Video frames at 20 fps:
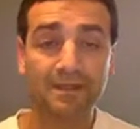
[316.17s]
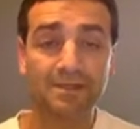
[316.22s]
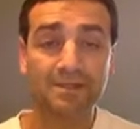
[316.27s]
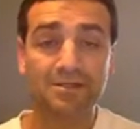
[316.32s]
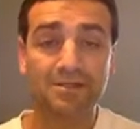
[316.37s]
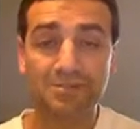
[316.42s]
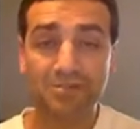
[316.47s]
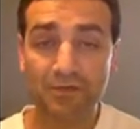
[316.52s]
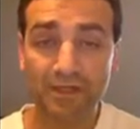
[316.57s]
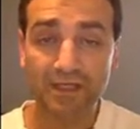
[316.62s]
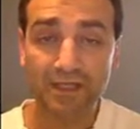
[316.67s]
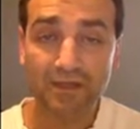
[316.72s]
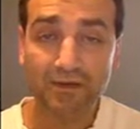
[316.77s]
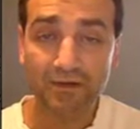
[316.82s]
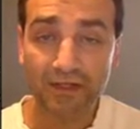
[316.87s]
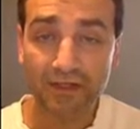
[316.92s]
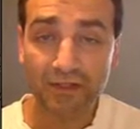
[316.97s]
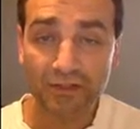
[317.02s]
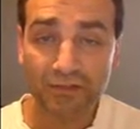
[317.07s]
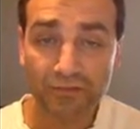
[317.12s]
So here
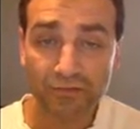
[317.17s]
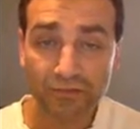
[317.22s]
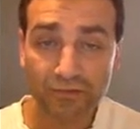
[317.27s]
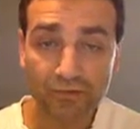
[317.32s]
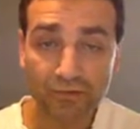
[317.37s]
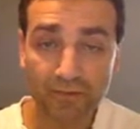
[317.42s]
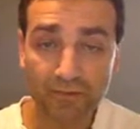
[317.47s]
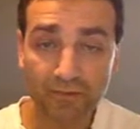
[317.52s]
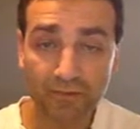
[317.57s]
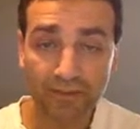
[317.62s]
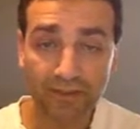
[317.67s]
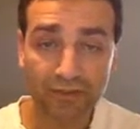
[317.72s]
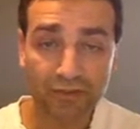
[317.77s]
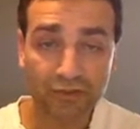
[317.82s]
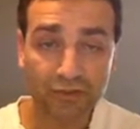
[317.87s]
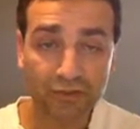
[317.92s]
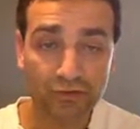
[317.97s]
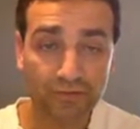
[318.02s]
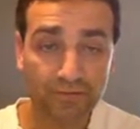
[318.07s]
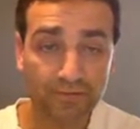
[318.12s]
I drew a
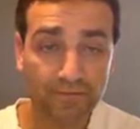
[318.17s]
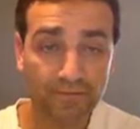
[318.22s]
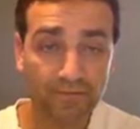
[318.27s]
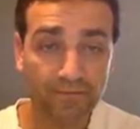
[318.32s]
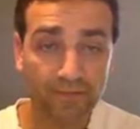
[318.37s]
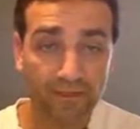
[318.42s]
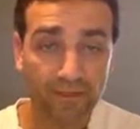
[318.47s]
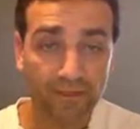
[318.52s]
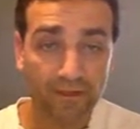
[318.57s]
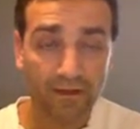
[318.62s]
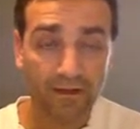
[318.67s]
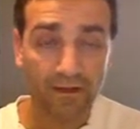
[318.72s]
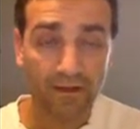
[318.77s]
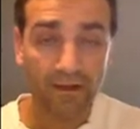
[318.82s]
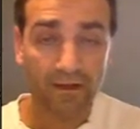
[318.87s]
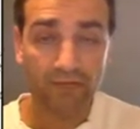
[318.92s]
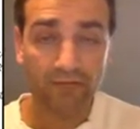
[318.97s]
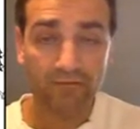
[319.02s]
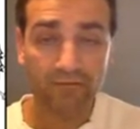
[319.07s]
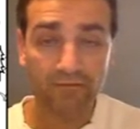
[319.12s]
picture
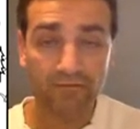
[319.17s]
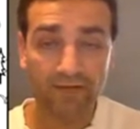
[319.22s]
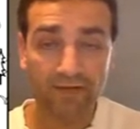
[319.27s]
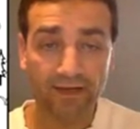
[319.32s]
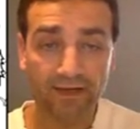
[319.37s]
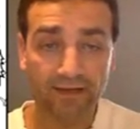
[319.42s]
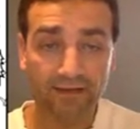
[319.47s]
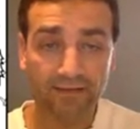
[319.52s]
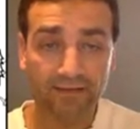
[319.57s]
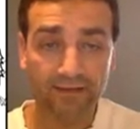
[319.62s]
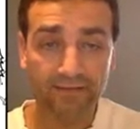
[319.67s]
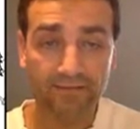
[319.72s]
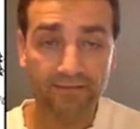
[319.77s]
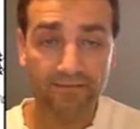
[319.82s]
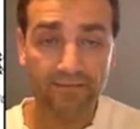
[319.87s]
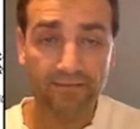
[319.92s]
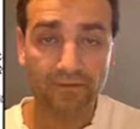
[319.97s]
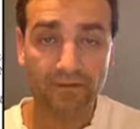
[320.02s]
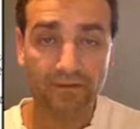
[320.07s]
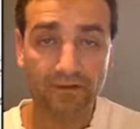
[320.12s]
of a valley.
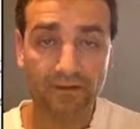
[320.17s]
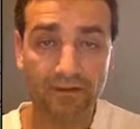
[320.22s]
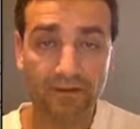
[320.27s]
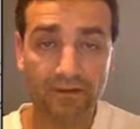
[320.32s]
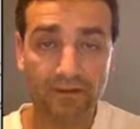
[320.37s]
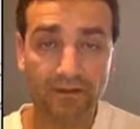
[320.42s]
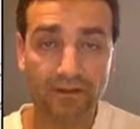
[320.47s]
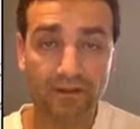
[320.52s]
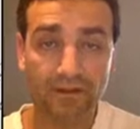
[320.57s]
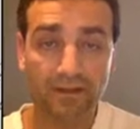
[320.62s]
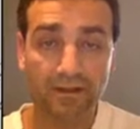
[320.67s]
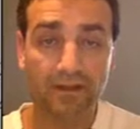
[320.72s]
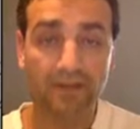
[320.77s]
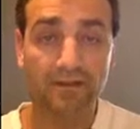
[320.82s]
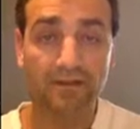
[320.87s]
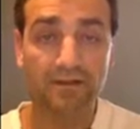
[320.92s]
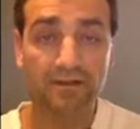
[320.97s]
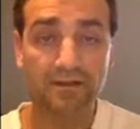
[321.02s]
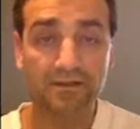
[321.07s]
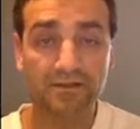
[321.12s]
Okay. And
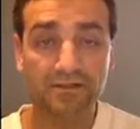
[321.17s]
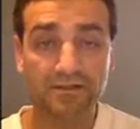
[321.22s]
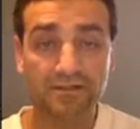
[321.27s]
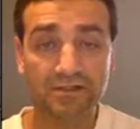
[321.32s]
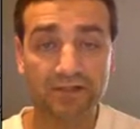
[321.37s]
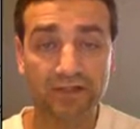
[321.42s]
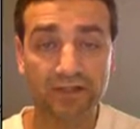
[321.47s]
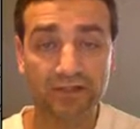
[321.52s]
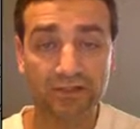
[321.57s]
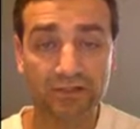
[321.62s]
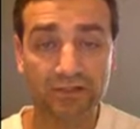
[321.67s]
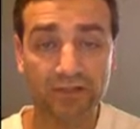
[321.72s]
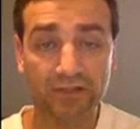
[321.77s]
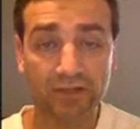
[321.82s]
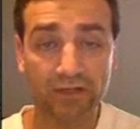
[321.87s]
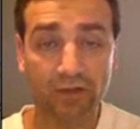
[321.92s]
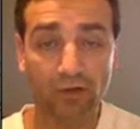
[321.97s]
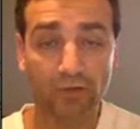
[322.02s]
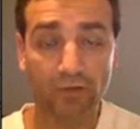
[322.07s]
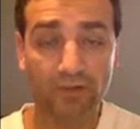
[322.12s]
in there is a glacier. I
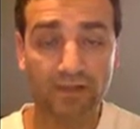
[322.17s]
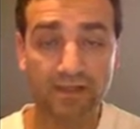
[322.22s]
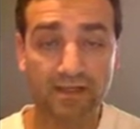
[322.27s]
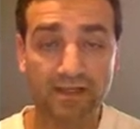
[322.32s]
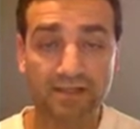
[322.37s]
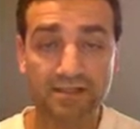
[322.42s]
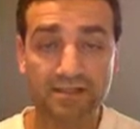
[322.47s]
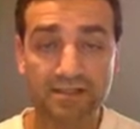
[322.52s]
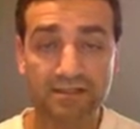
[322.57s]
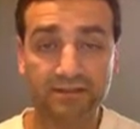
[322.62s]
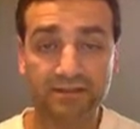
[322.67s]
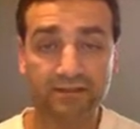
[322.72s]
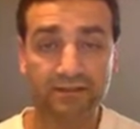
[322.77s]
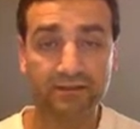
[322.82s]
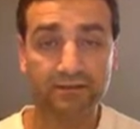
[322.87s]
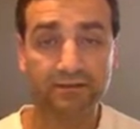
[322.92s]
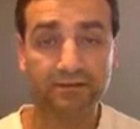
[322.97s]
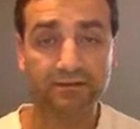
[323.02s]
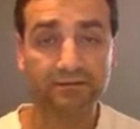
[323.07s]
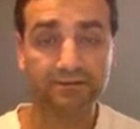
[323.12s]
hope that it's
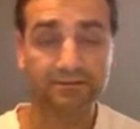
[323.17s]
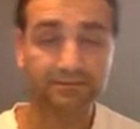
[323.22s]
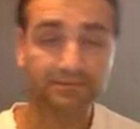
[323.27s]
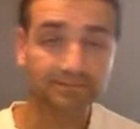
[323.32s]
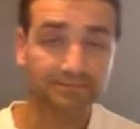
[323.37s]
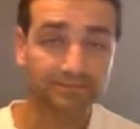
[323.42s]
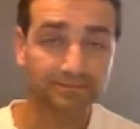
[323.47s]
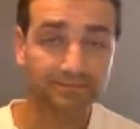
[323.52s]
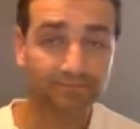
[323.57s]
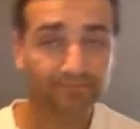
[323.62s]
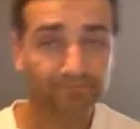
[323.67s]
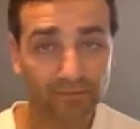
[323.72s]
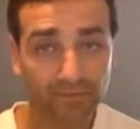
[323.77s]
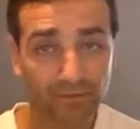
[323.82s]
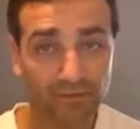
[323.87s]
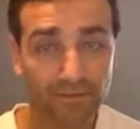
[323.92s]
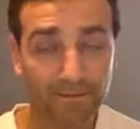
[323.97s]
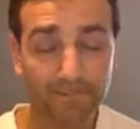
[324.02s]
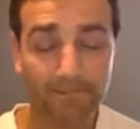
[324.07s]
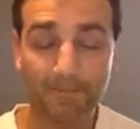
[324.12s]
clear. All right.